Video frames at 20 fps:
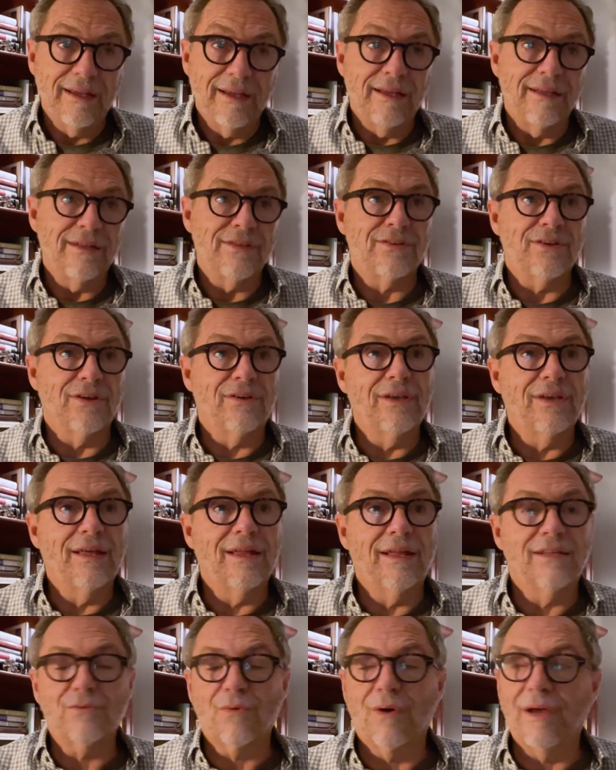And so, yeah,
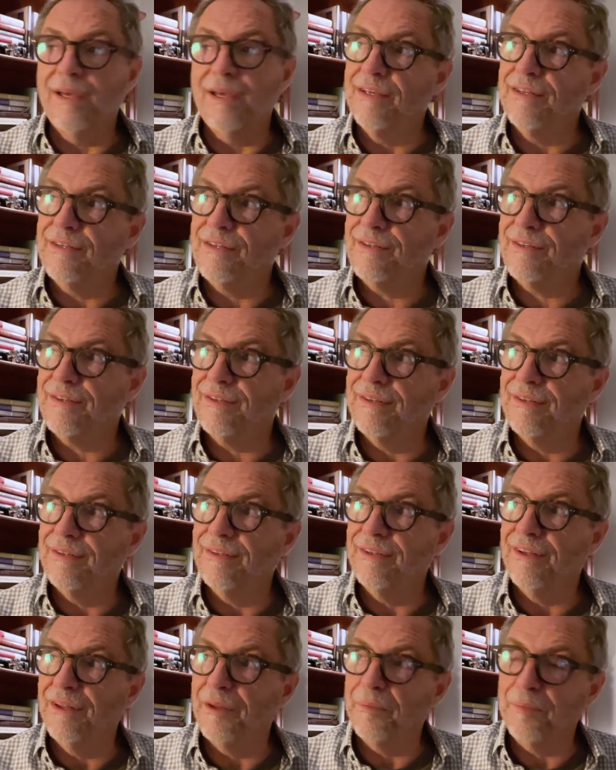that's why
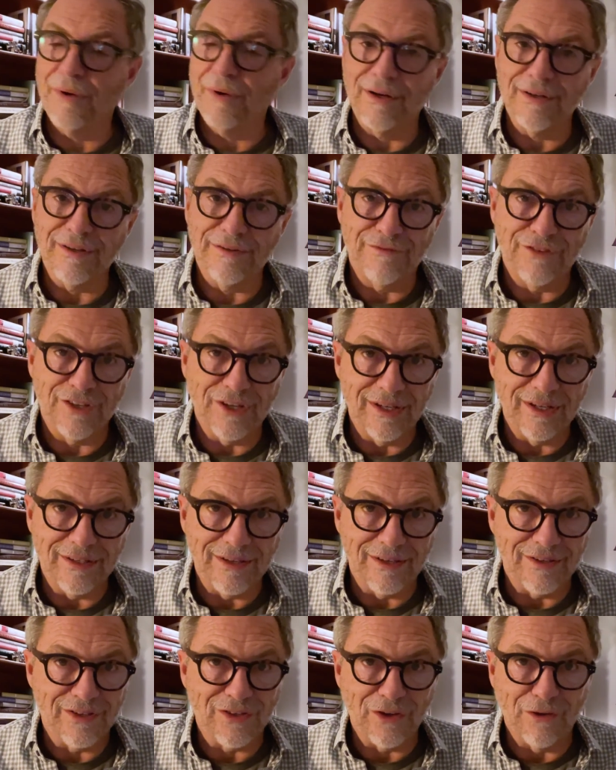the prayers of
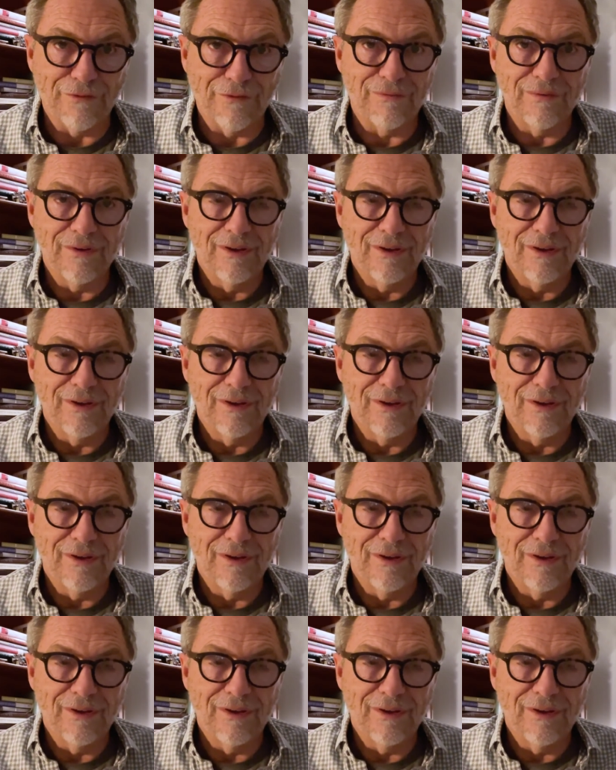Jesus are